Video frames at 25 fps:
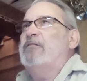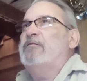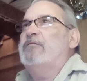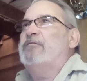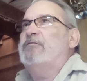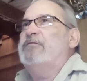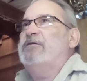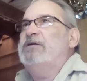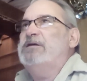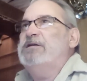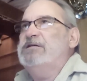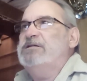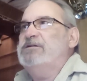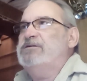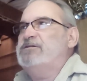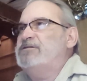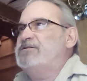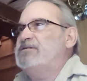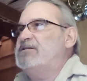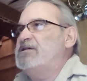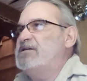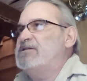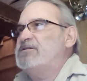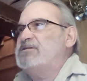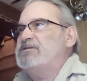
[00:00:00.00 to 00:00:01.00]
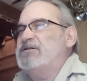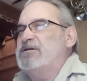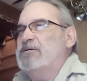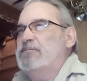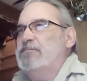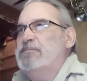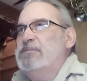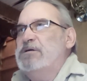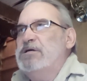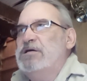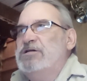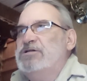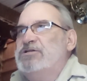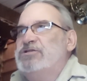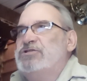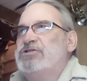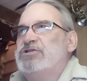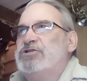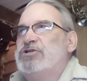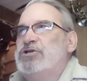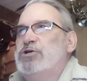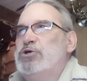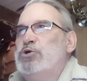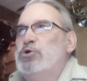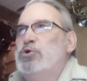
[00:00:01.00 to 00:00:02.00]
the system is
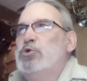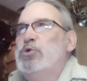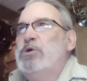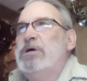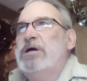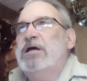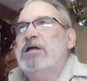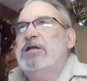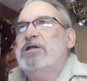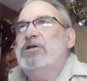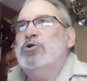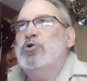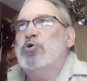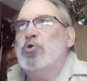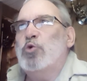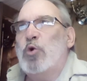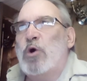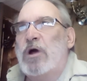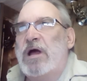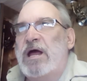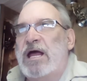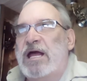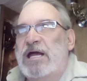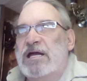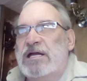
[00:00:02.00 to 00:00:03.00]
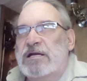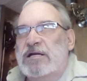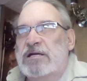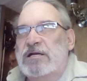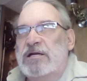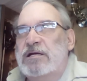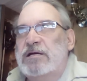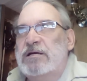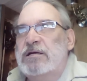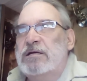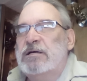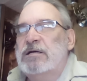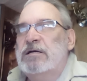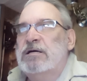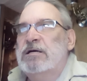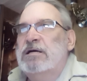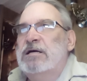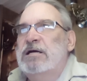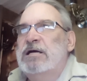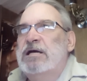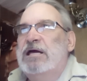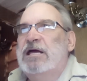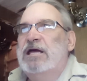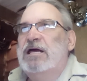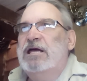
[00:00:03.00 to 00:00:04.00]
too ingrained
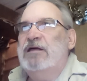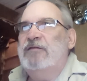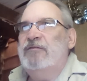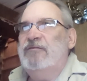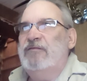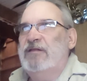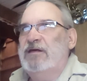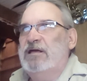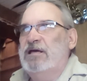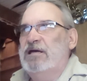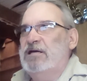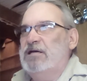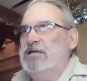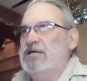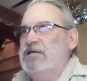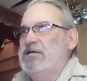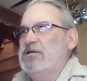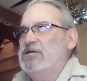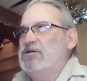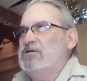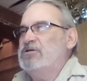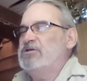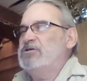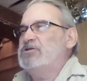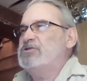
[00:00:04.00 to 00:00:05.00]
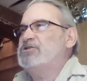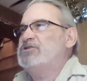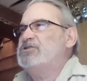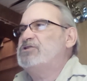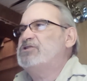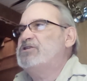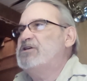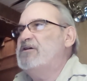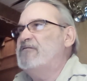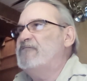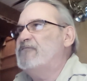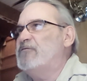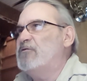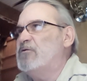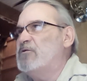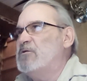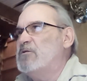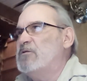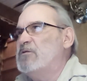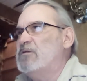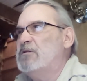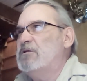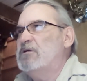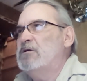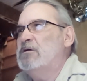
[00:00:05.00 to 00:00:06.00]
in the
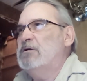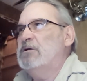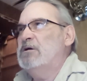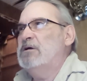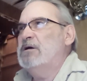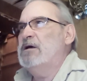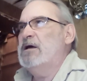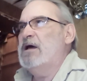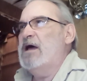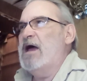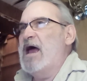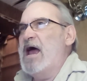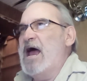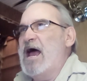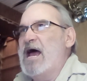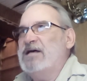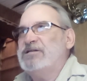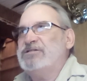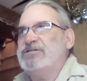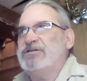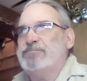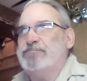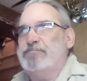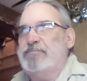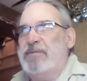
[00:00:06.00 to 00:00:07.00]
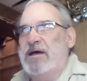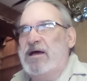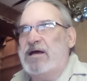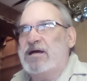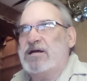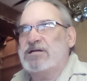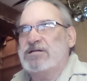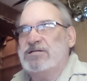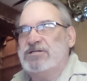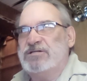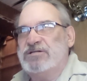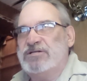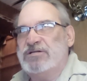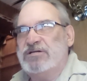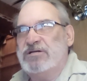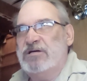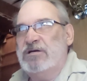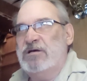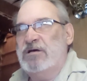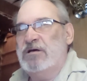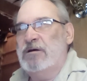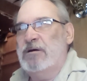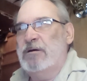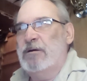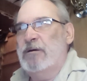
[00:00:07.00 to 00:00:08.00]
civil aspects
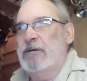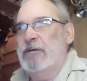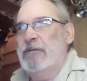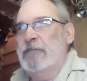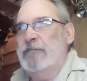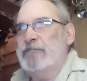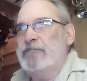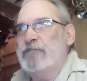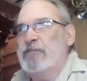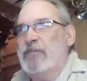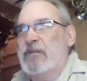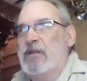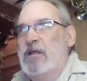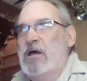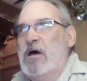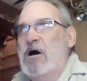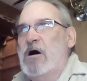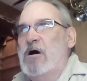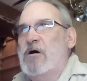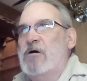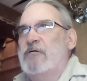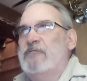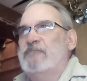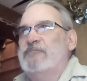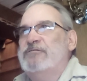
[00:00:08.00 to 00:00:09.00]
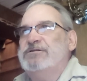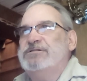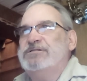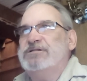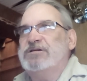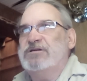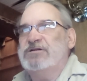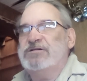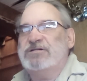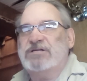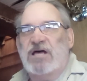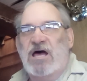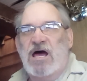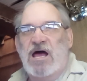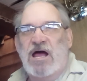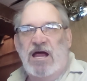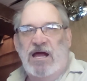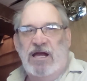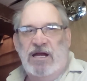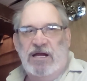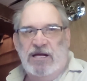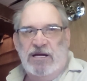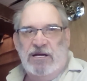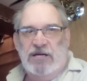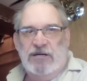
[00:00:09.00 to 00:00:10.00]
of
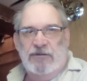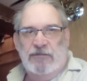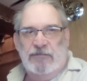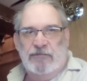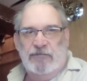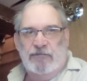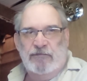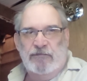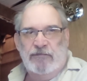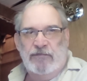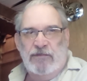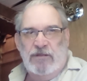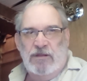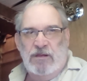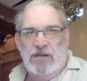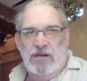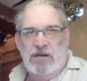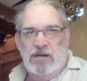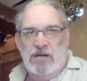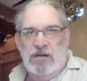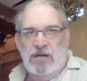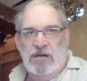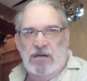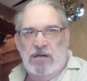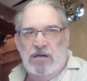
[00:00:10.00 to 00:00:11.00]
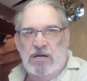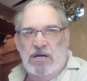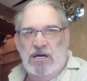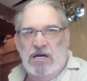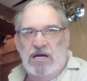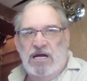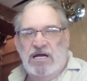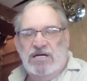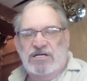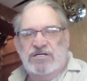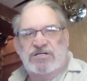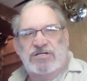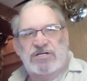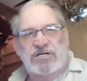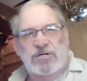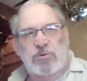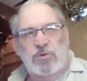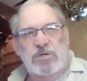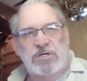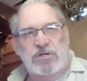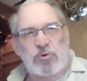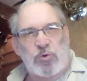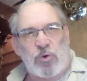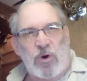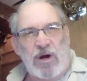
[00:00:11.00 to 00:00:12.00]
society. It's too
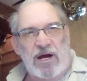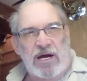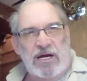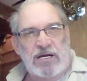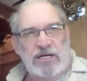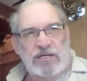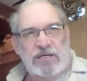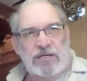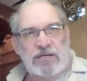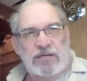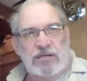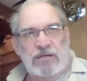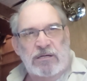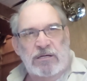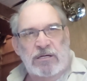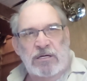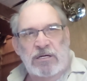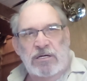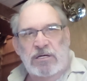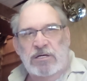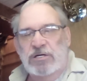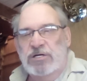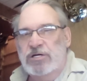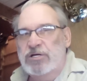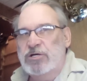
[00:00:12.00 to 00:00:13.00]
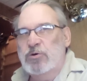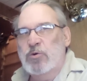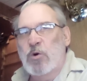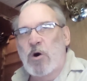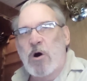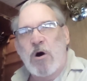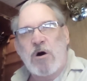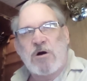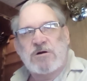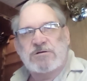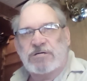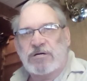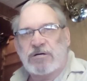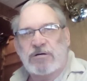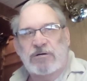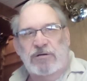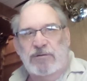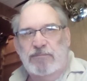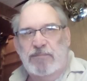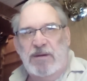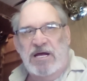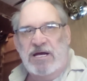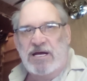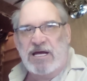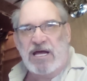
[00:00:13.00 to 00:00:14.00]
ingrained. You aren't going to
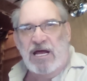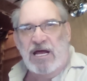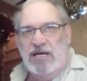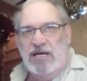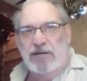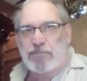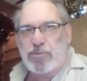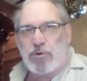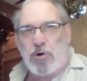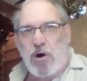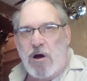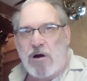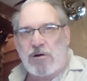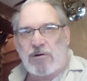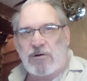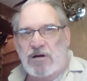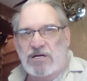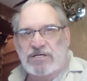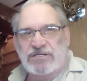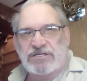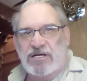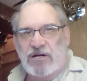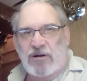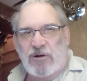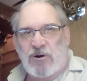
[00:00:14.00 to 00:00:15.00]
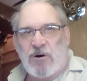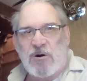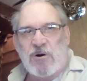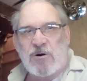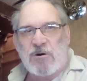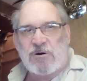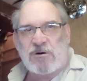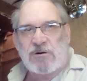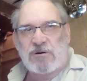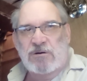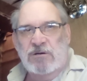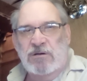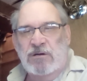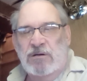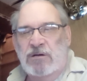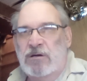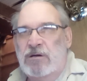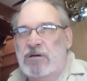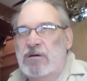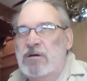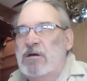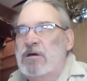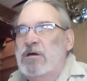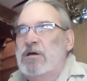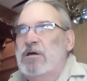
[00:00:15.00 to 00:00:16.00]
make progress at all.
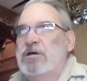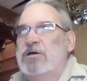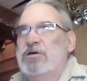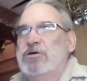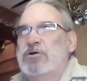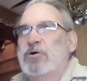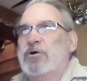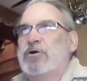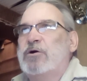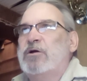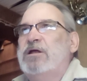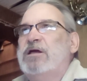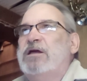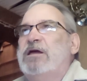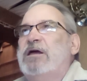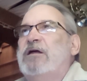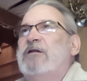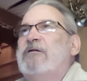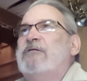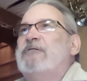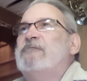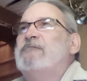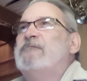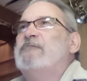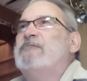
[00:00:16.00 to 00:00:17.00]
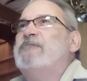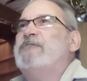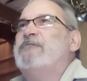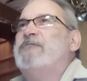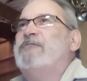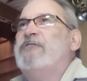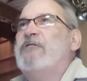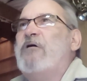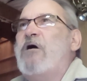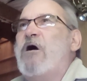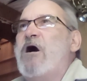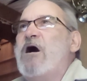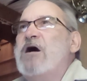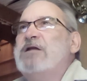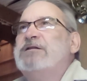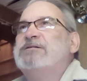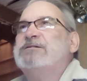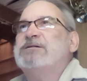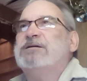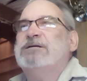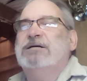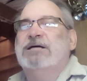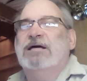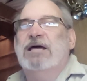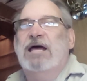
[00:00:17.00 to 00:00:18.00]
You're going to get fought
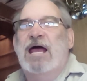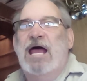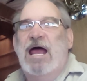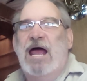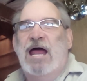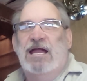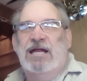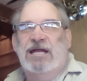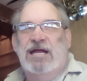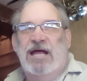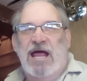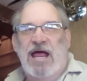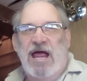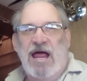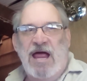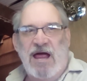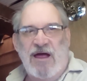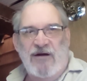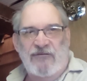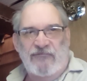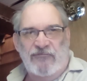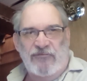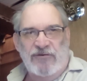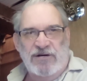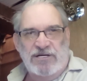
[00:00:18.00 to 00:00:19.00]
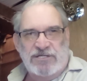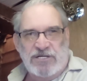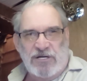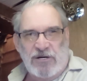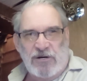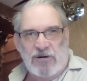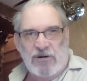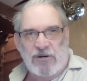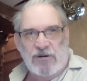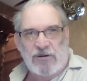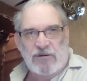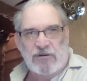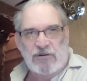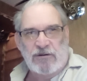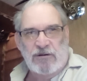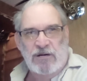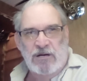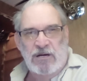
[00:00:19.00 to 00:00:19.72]
at every turn.